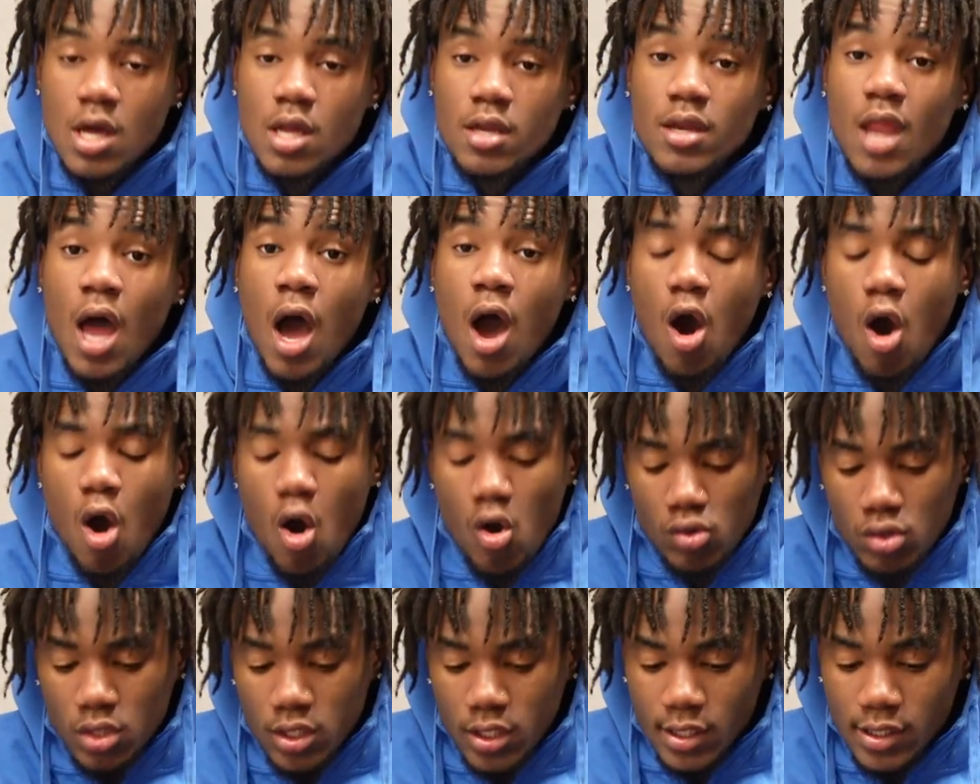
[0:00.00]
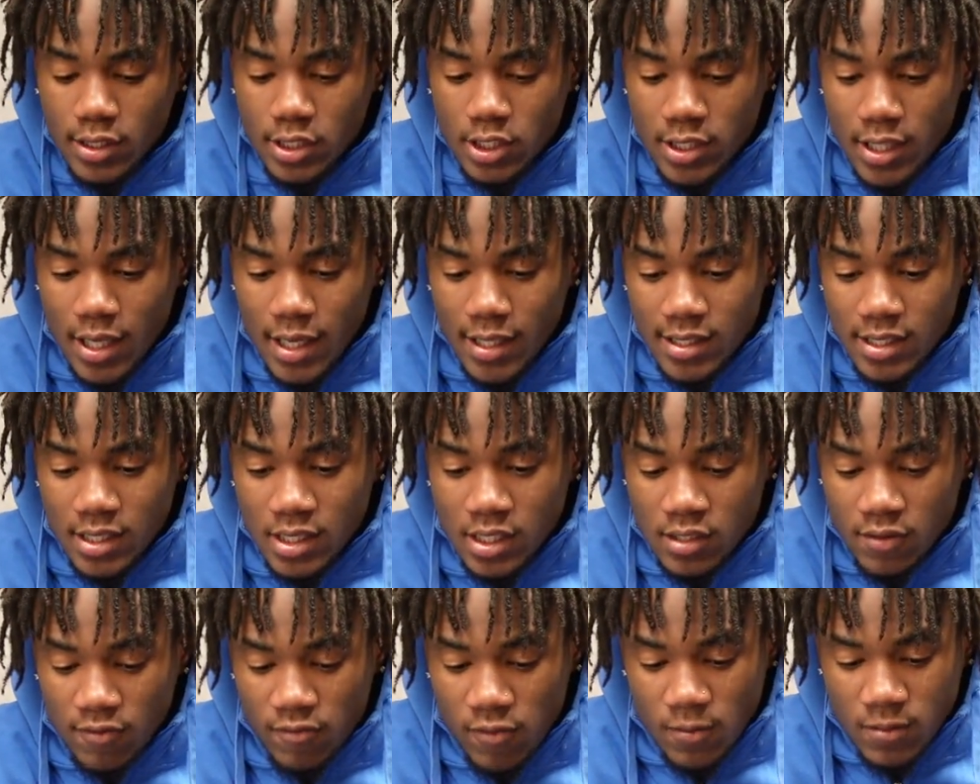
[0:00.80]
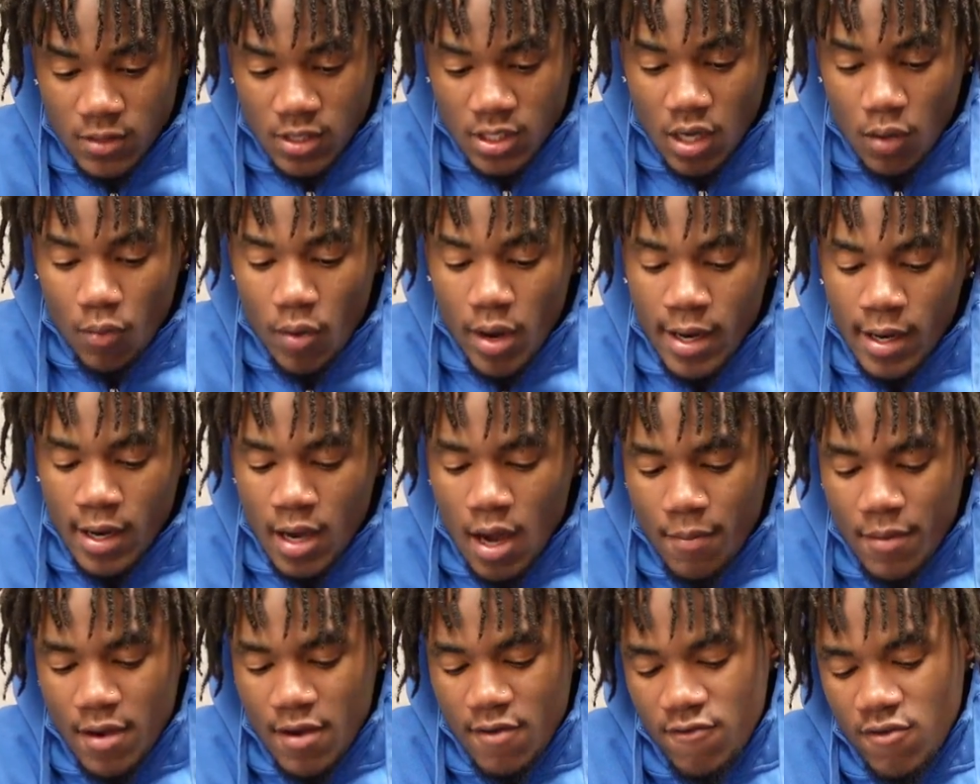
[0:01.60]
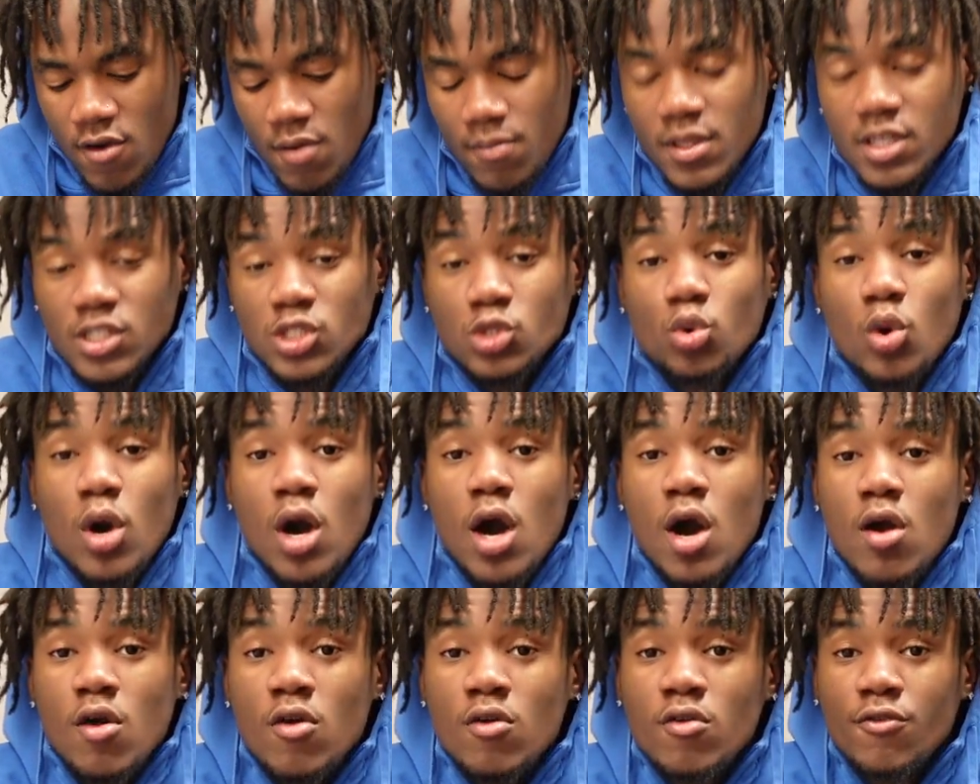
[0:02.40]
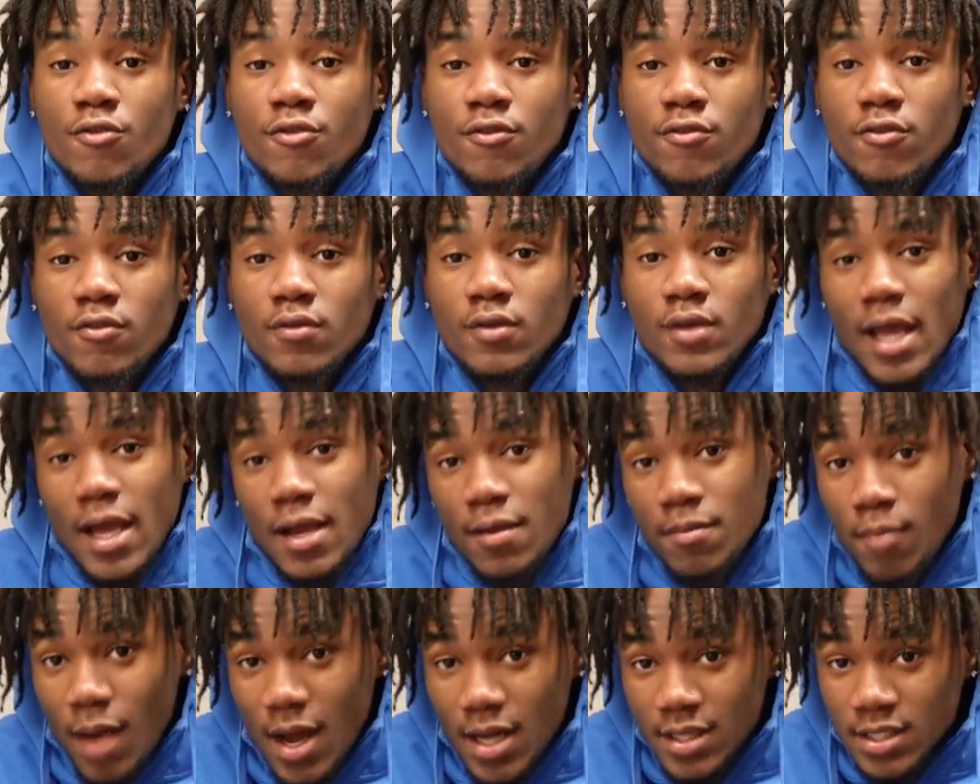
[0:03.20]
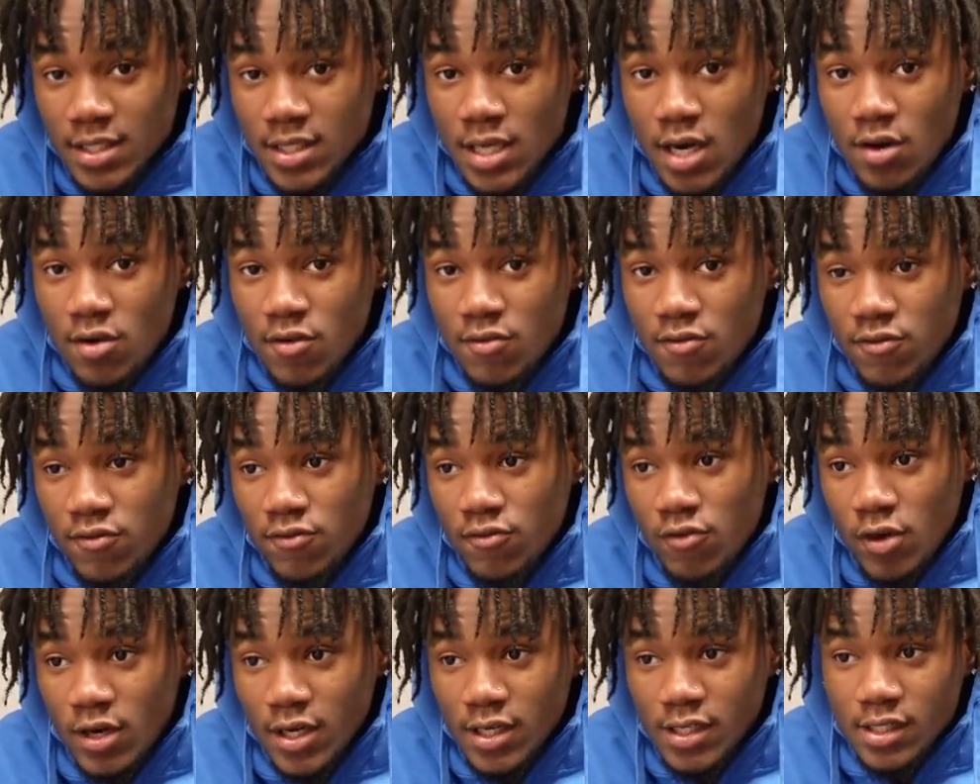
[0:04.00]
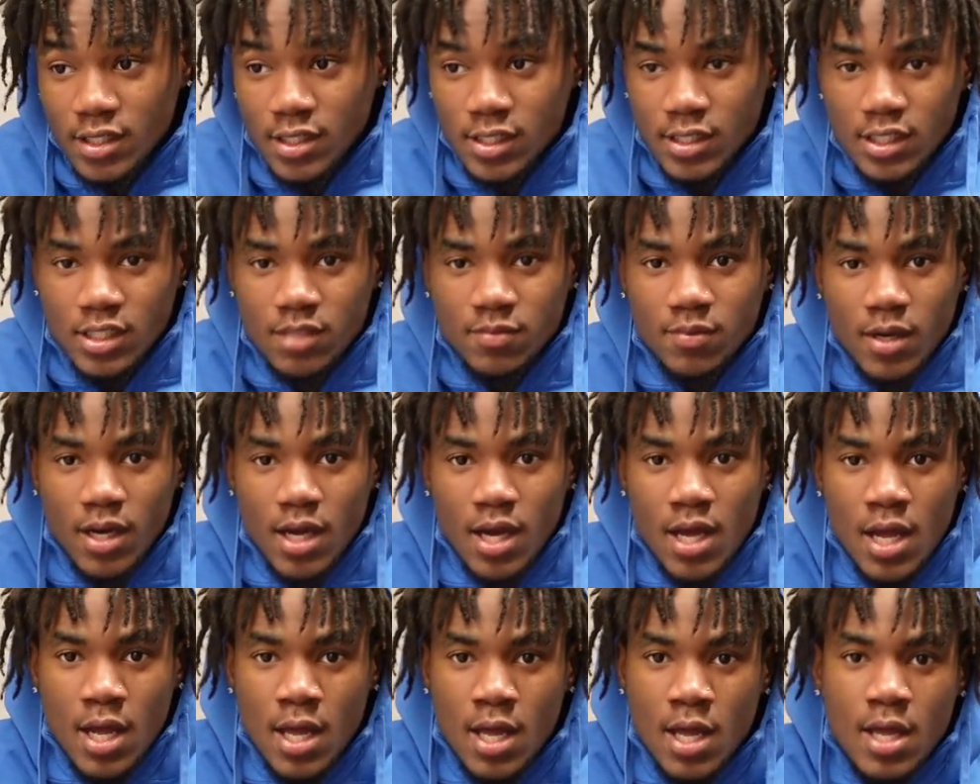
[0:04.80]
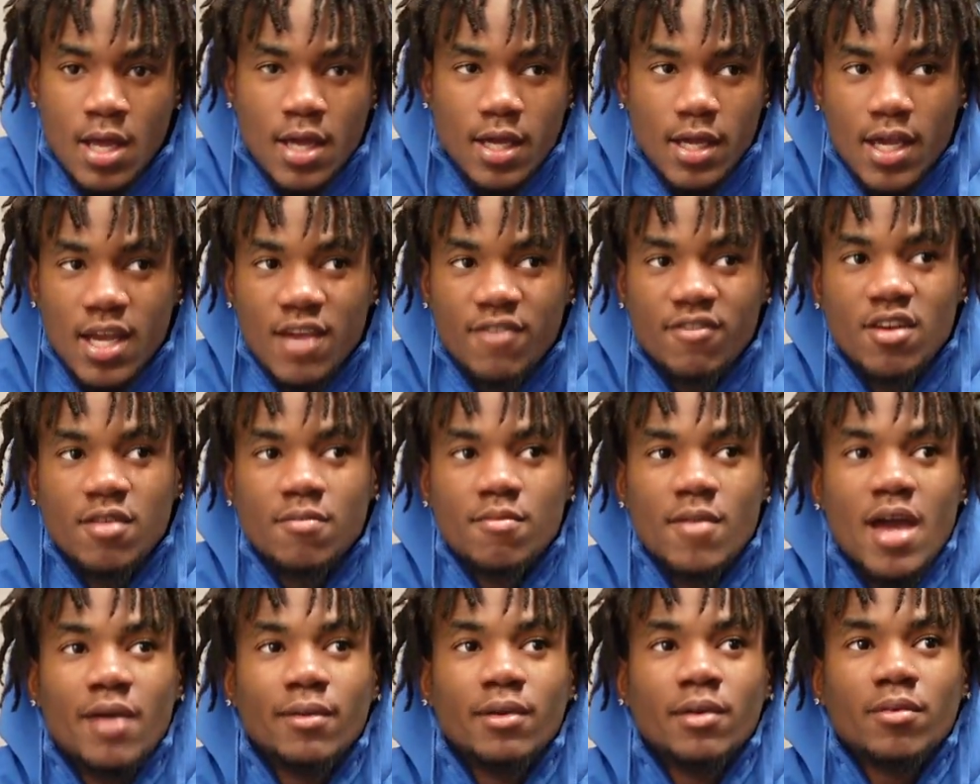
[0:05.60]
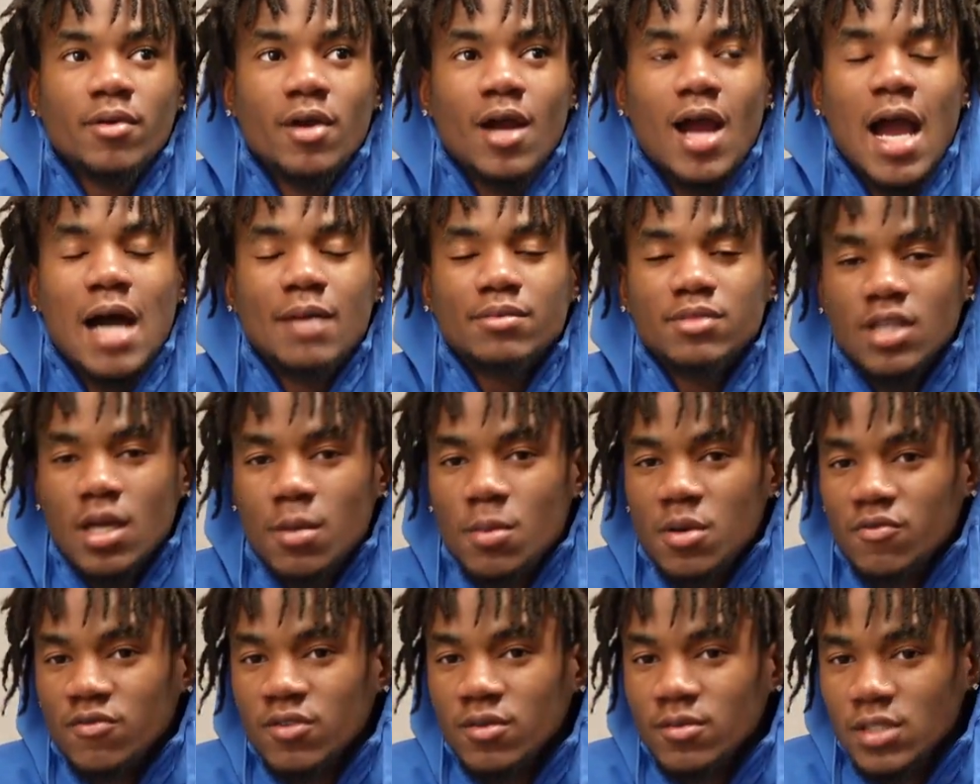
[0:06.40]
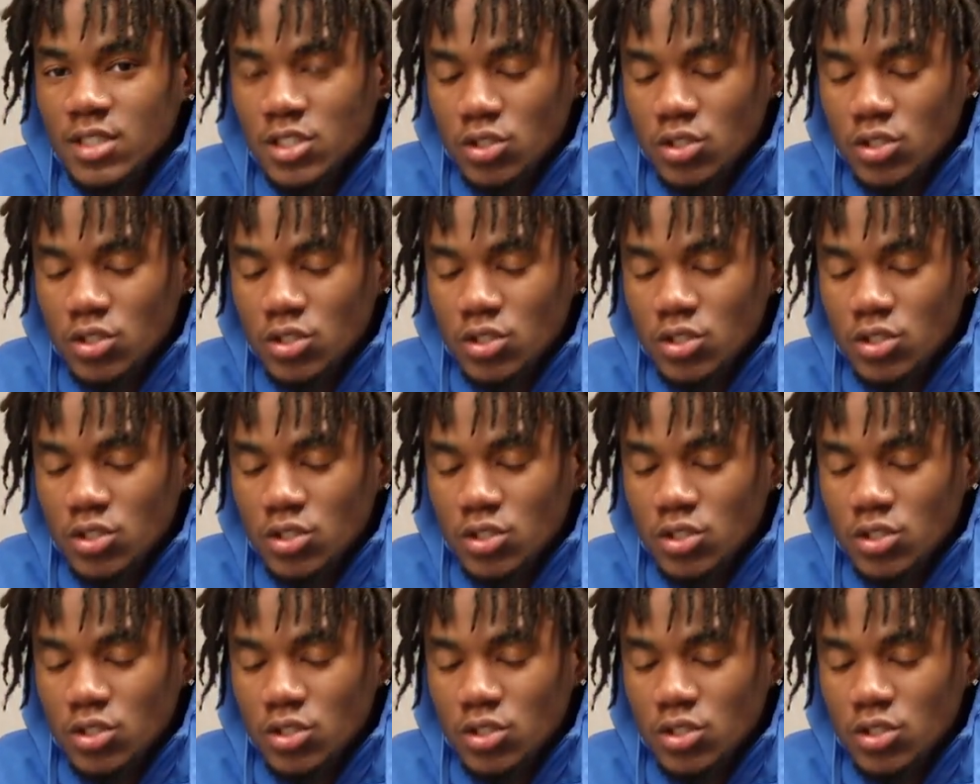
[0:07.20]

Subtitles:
Not only just from someone coming from the 12 like myself, for instance, but even maybe perhaps coming from the